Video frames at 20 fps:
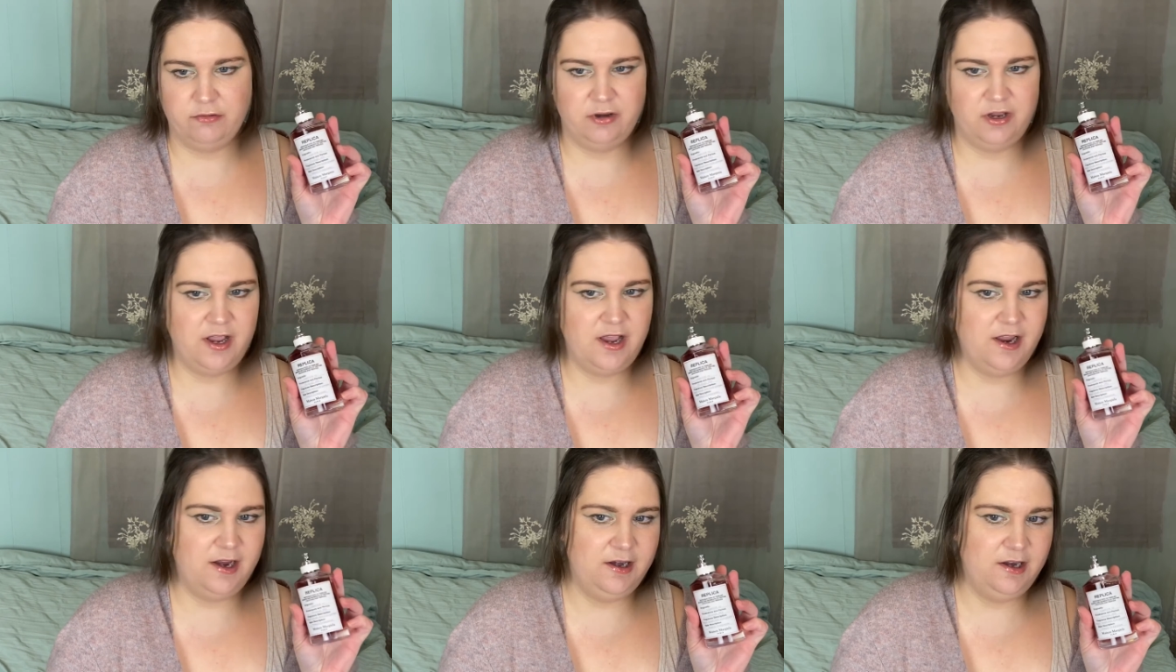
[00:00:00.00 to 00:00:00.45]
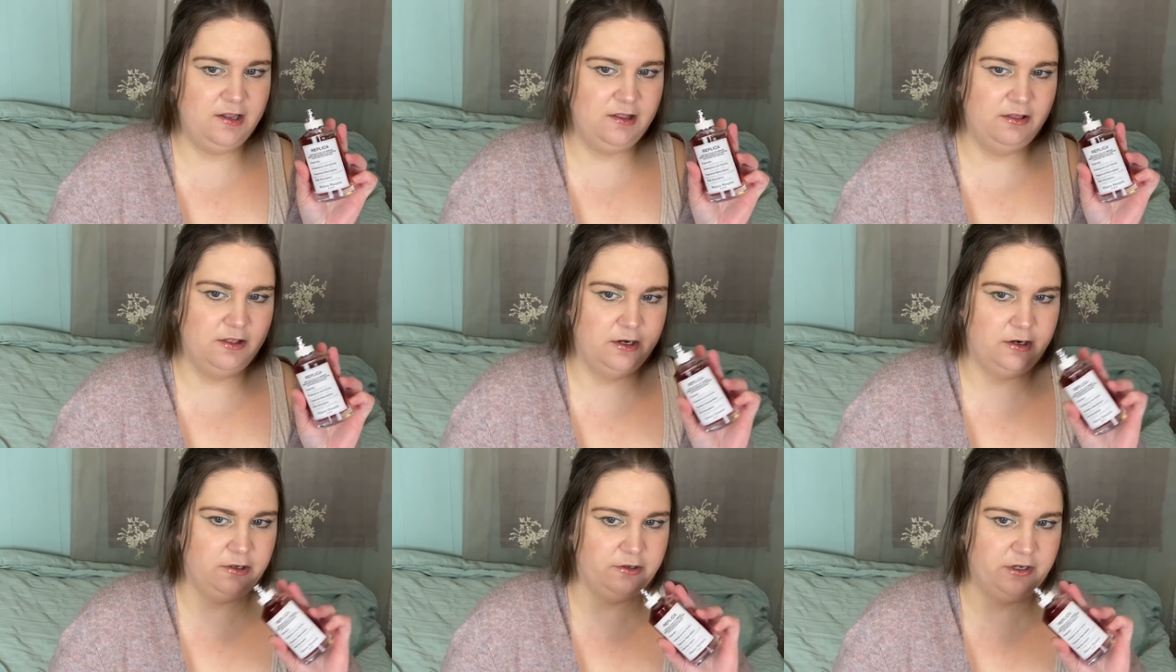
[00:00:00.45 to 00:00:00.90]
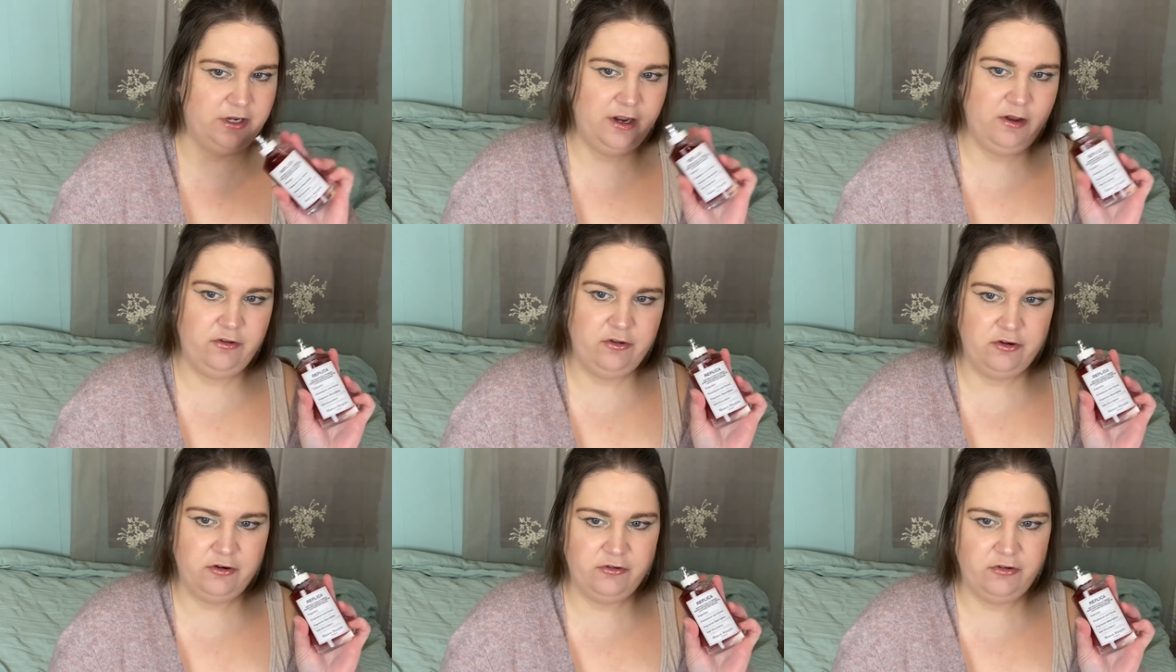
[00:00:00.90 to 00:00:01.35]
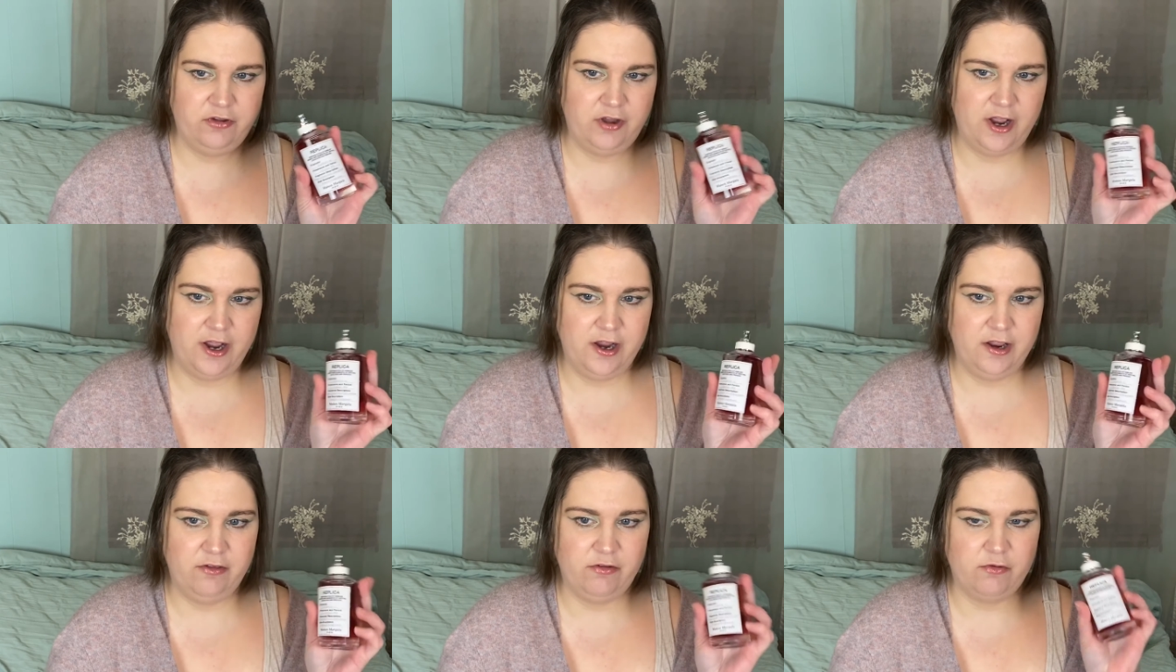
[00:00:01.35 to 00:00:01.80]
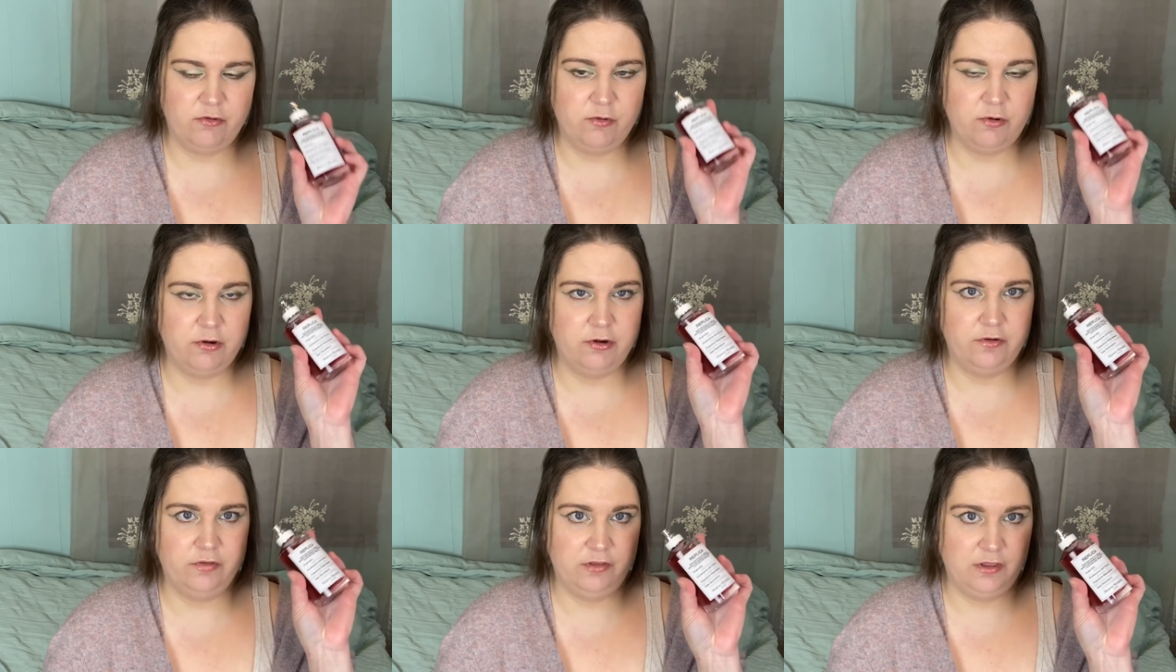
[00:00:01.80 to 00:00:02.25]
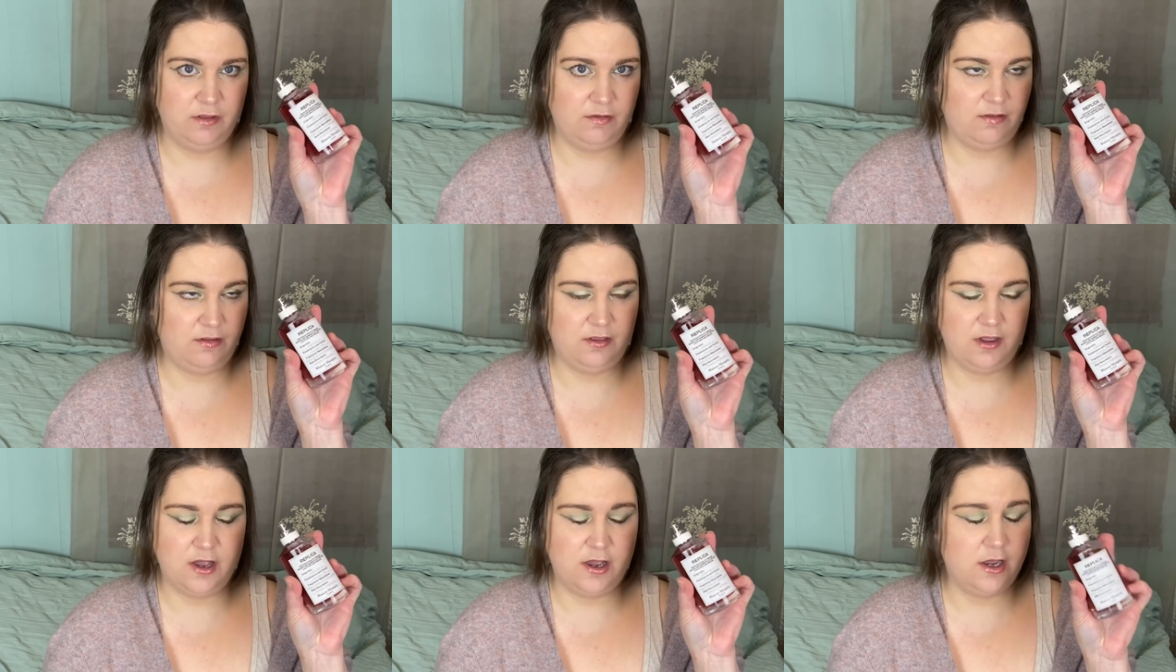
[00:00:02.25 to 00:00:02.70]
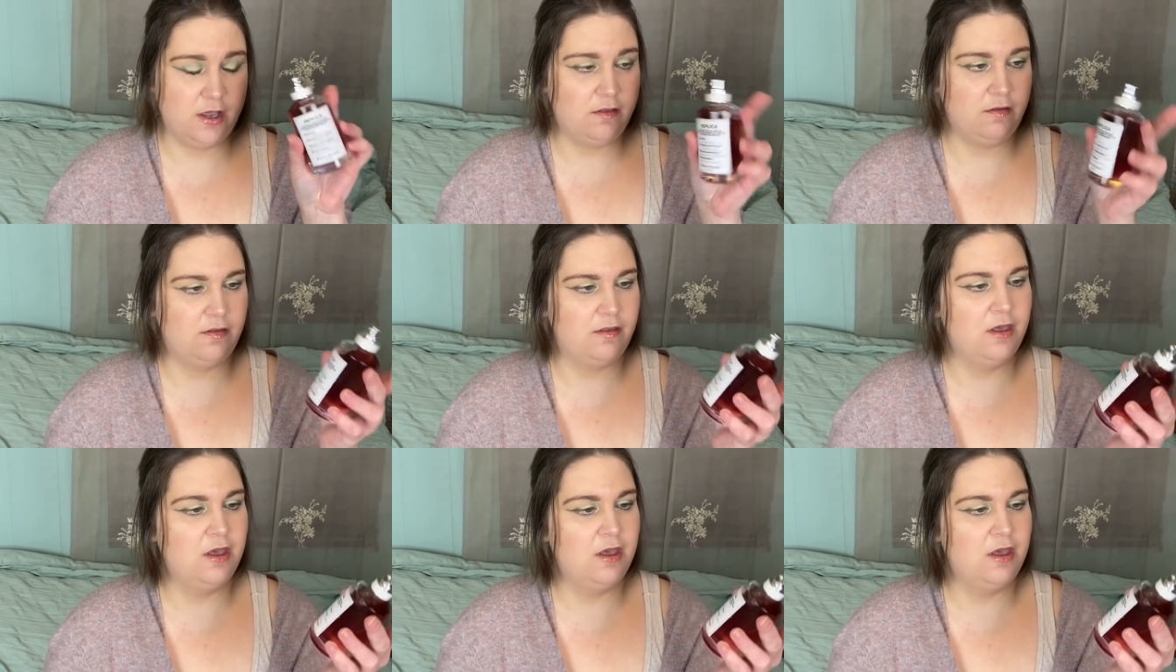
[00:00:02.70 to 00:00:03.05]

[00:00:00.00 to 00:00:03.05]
tiny little tester size or this size.